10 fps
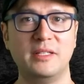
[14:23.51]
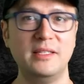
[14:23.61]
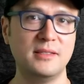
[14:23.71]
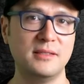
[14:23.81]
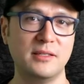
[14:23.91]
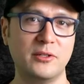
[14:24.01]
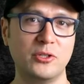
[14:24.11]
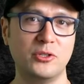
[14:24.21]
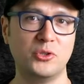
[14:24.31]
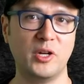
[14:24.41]
please
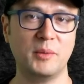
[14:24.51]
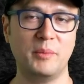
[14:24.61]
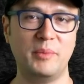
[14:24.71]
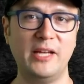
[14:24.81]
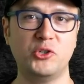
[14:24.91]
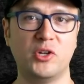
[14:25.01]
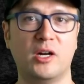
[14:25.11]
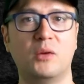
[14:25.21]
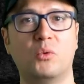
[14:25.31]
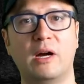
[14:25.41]
consider joining my Patreon,